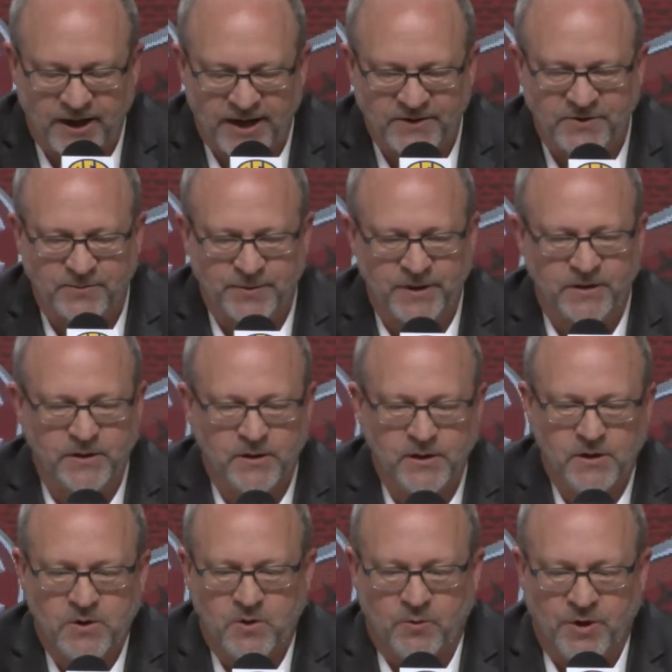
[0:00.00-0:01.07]
answer, but
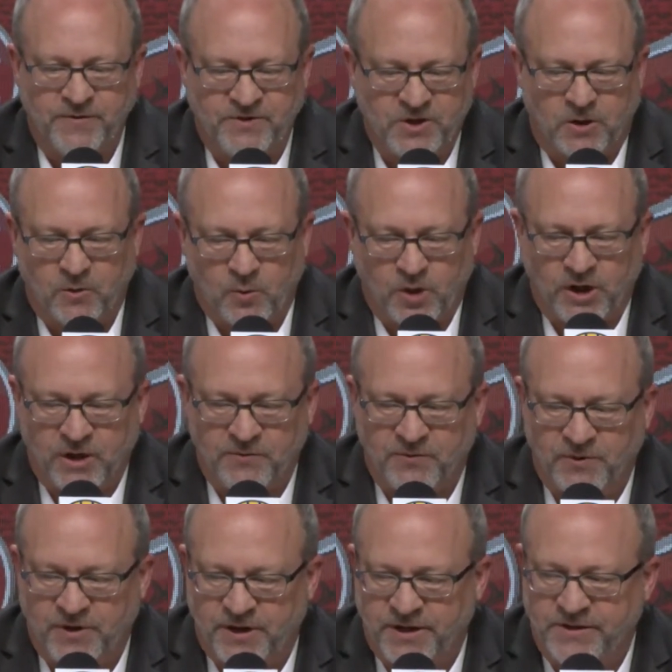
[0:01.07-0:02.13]
we've started working for
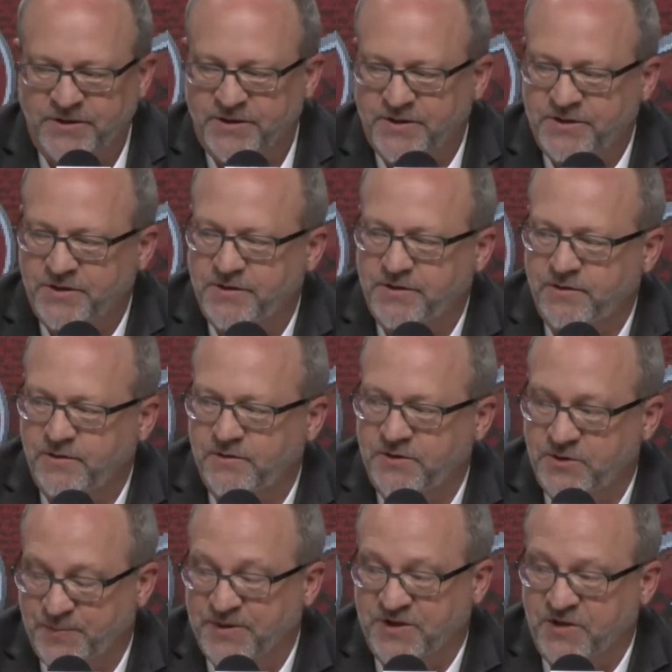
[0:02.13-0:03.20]
this
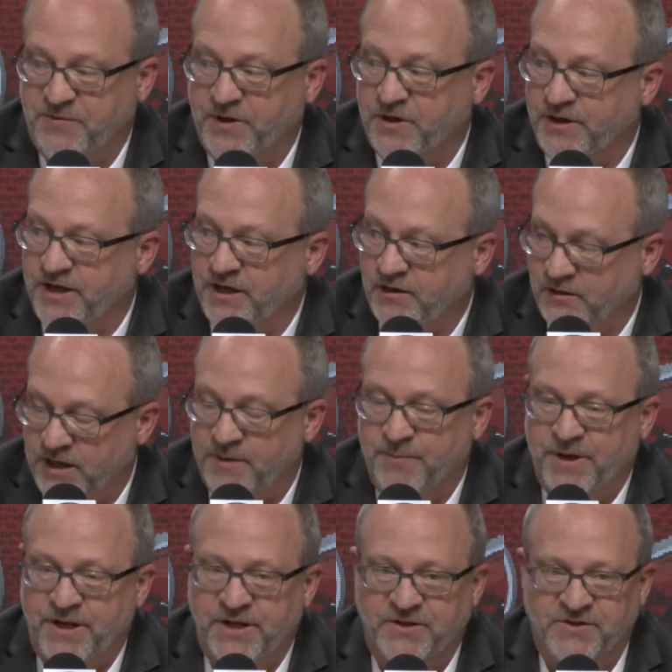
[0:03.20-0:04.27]
specifically in
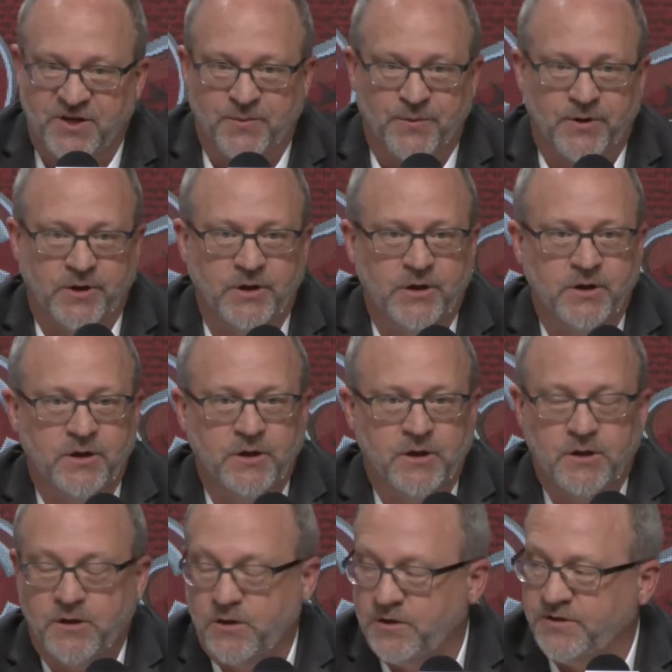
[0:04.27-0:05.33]
mid-December,
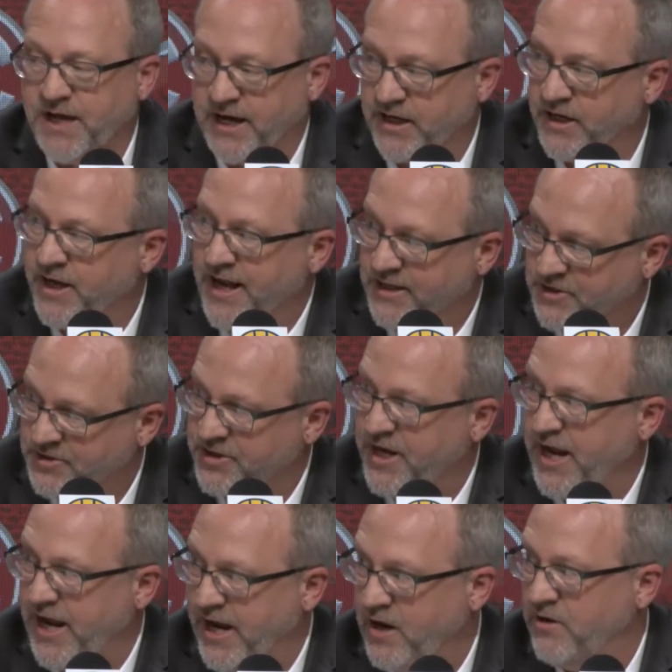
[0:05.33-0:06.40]
taking an extra
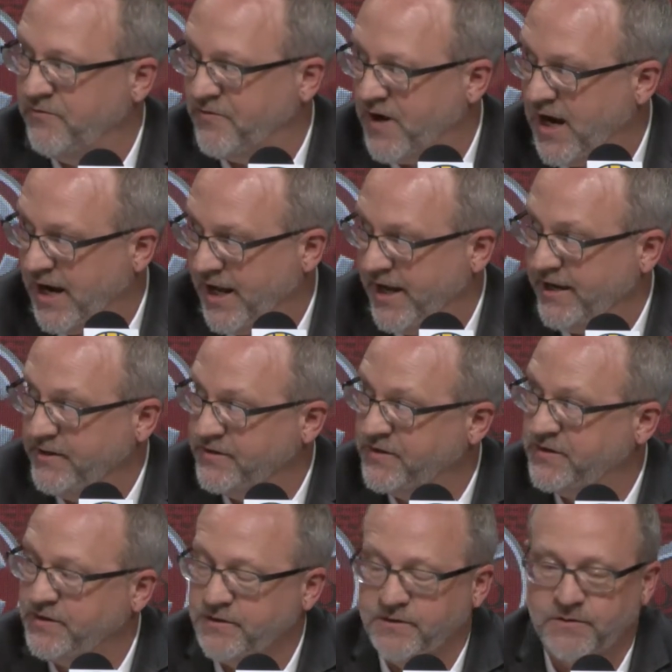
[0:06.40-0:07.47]
day on
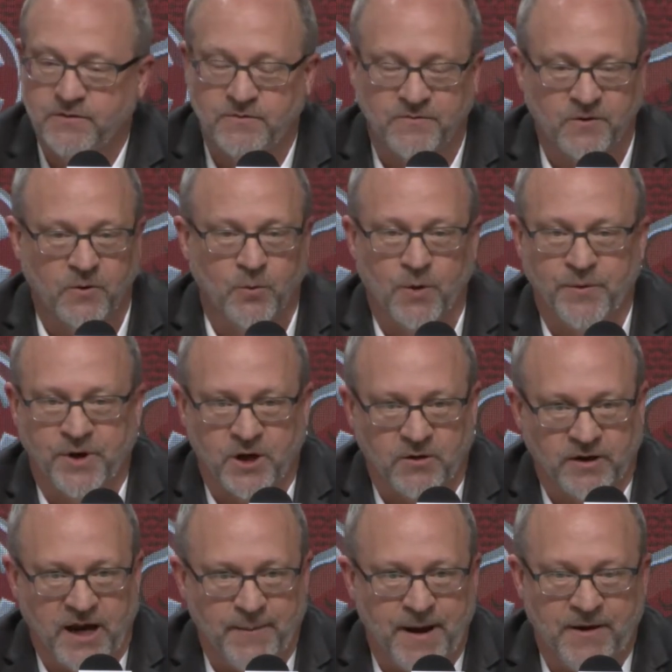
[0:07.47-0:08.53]
Fridays for what we call
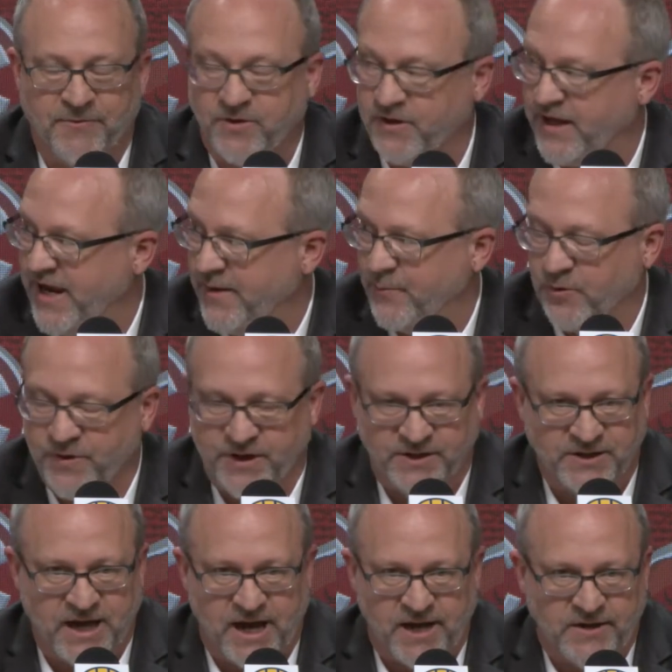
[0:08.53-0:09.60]
game after the game, where these
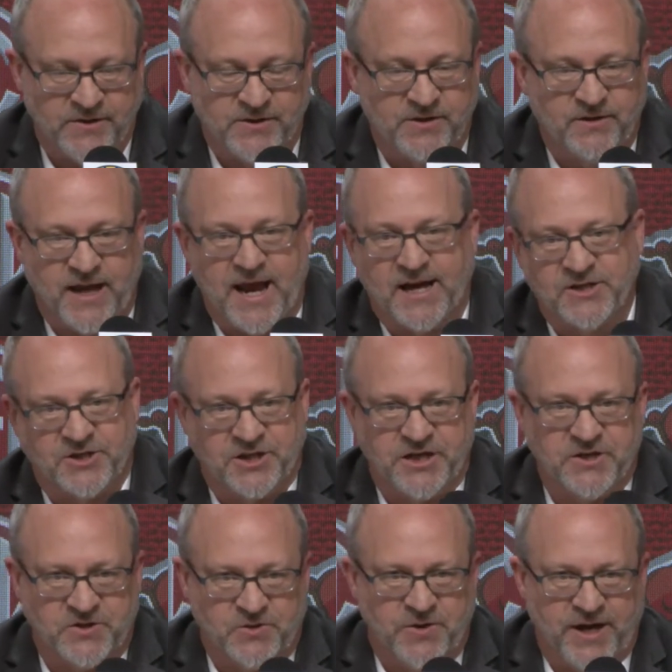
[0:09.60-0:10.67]
guys, they actually
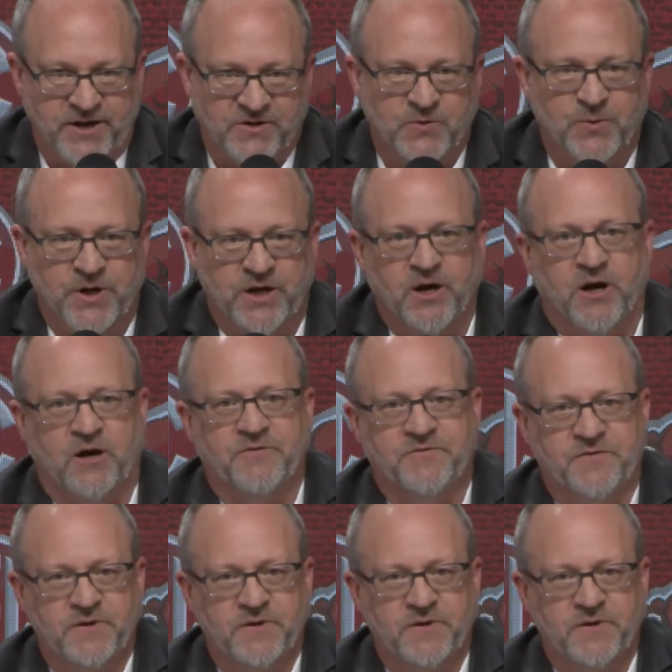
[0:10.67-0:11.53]
get 2 days a week off.